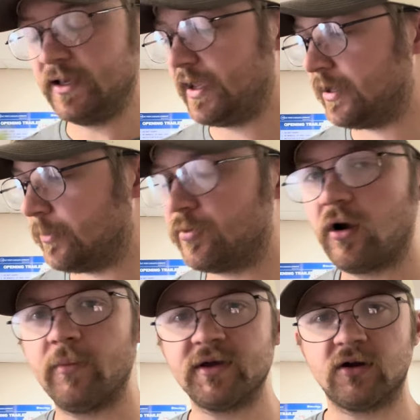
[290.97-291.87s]
And I'm
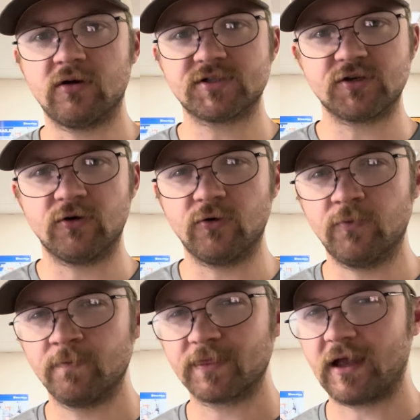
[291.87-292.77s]
probably going to
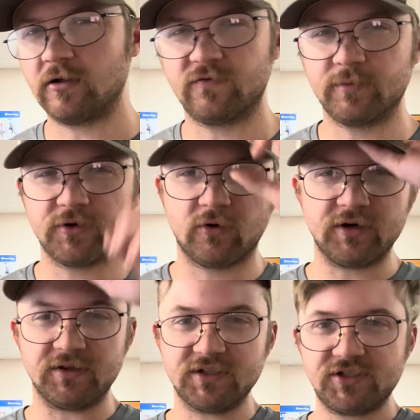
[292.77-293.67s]
also, I don't know if I'm going to grow
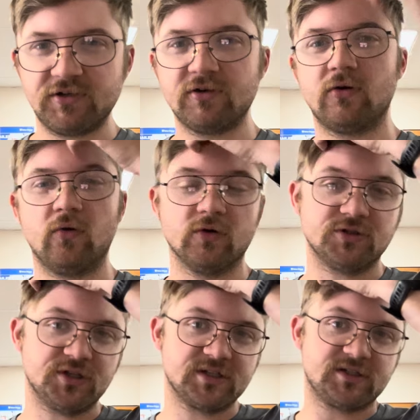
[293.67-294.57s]
any this year or
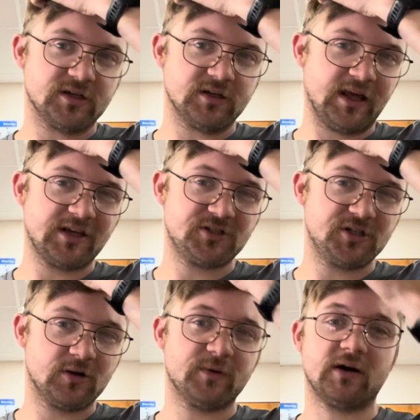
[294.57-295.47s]
just next
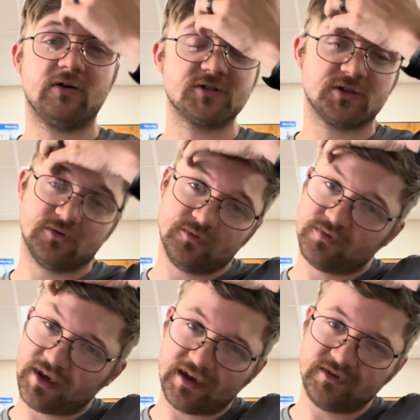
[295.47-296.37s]
year, but also
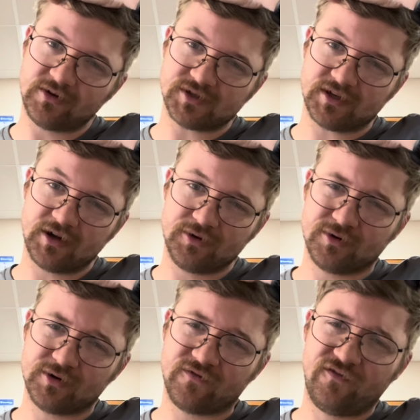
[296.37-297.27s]
there's
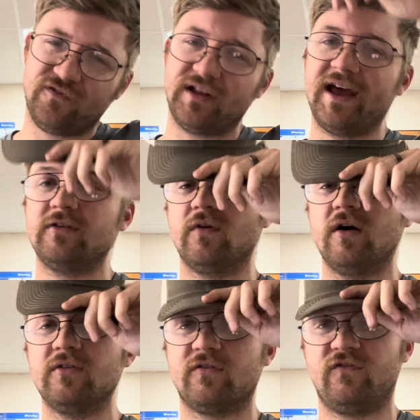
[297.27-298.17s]
another flat
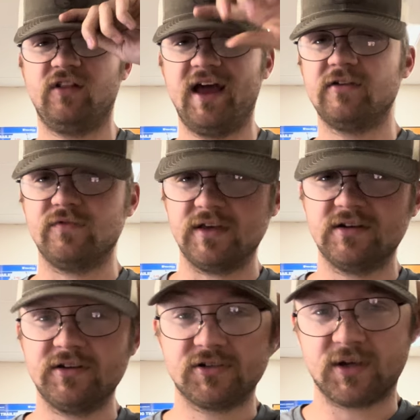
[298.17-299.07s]
of
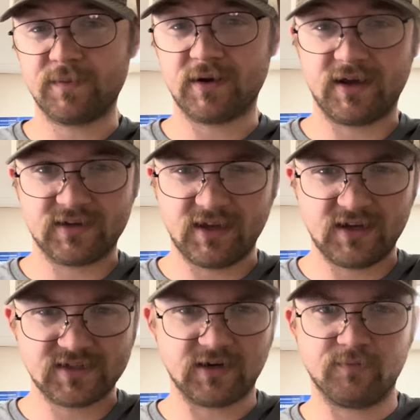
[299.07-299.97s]
Italy or something like that.
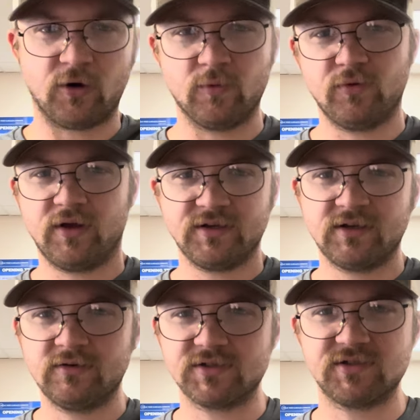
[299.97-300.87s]
It's like a purple
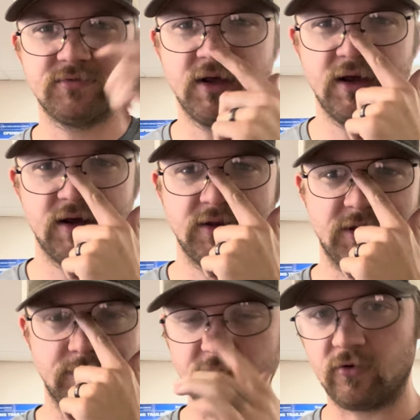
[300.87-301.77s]
onion
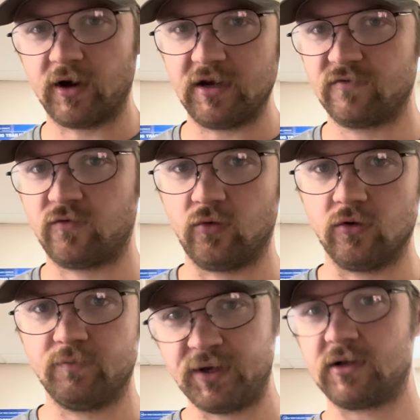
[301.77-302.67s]
that'd be great
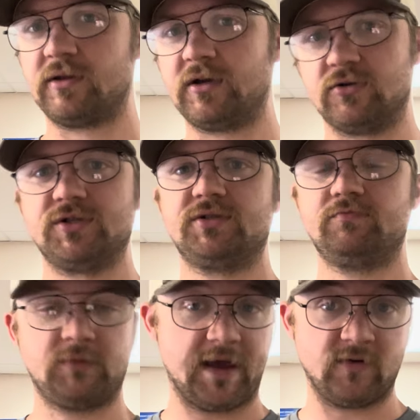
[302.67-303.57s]
for pickling or just
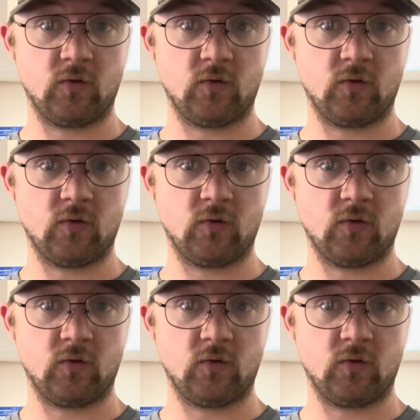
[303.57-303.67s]
having